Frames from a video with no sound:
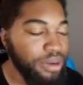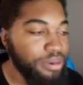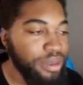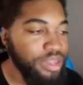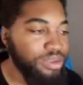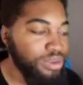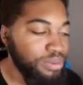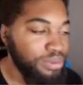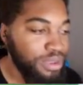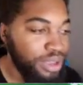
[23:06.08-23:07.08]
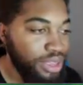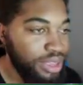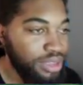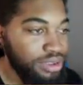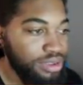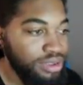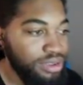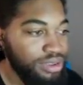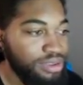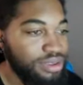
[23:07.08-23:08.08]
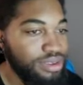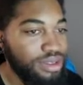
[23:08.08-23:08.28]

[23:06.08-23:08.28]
but I'm not too upset. It's just